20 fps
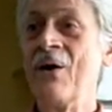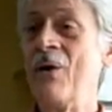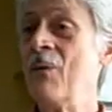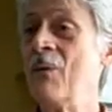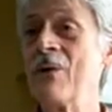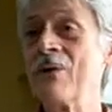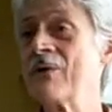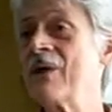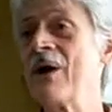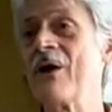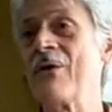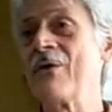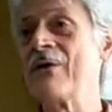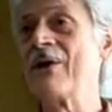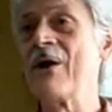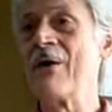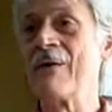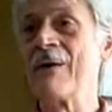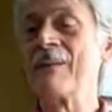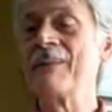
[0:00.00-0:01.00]
Well, no.
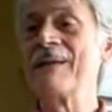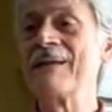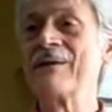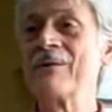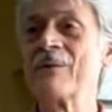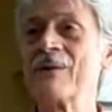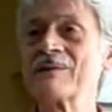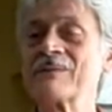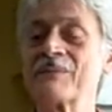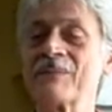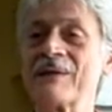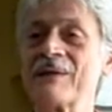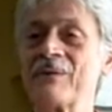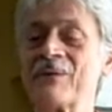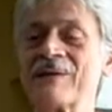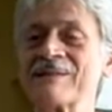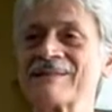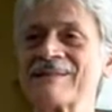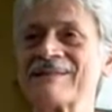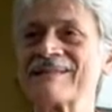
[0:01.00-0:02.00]
I mean, it was, but
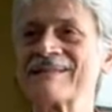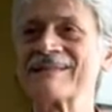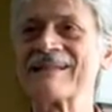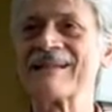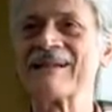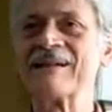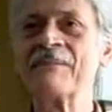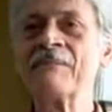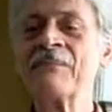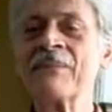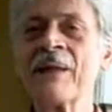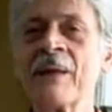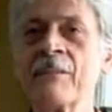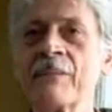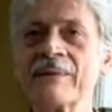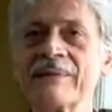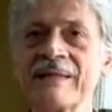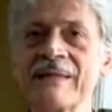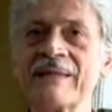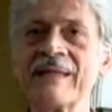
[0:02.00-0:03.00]
it wasn't.
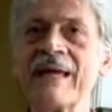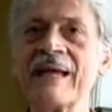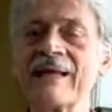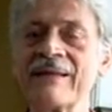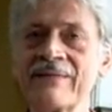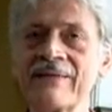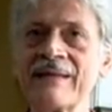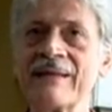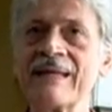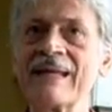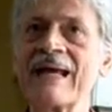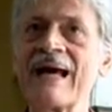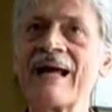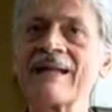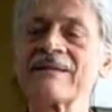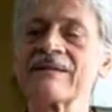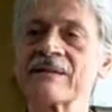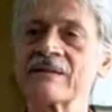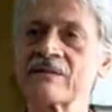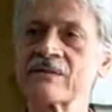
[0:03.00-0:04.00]
But then they
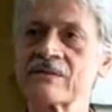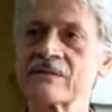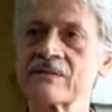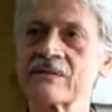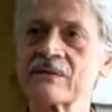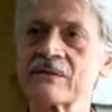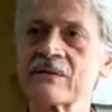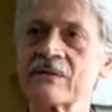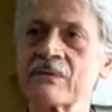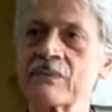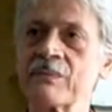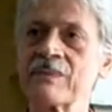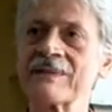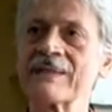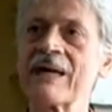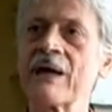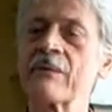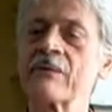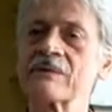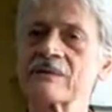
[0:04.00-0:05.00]
got this. But
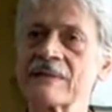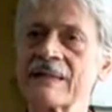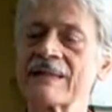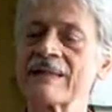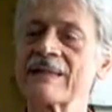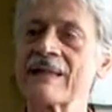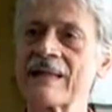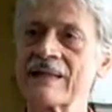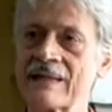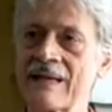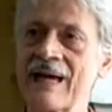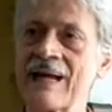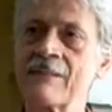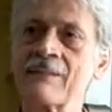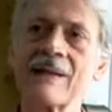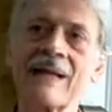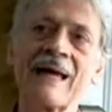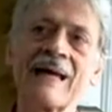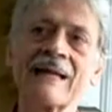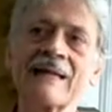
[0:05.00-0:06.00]
that got
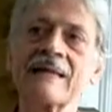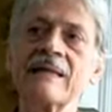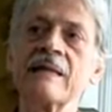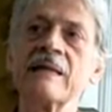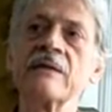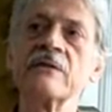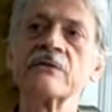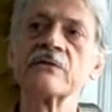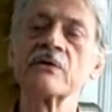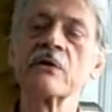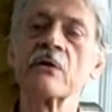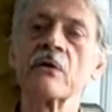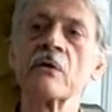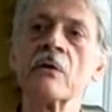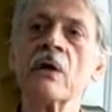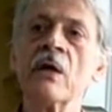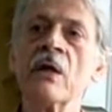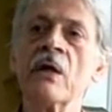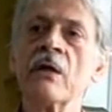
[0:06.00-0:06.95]
them a lot of heat. So.